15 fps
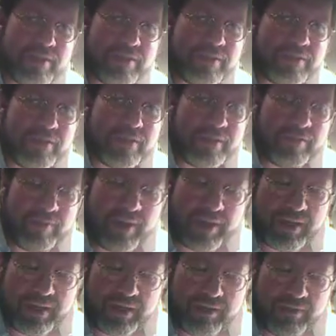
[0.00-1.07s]
these on eBay
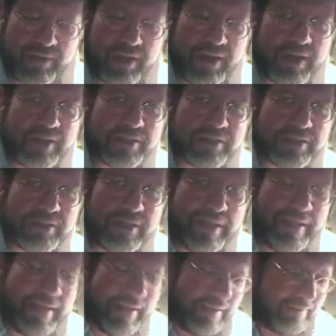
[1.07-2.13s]
anyway. I just
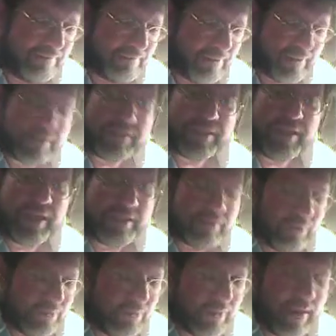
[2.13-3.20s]
personally, I
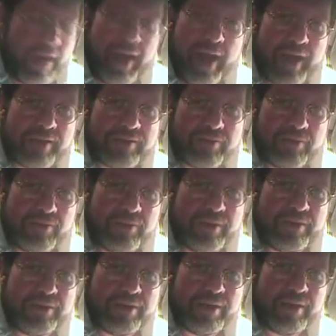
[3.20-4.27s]
don't want to hassle
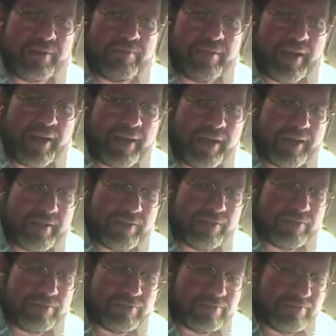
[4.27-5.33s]
with eBay. I
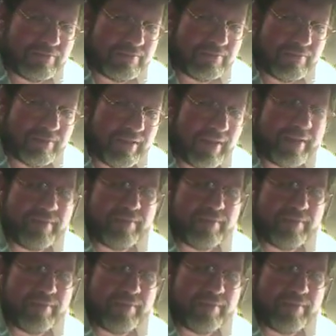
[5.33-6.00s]
don't like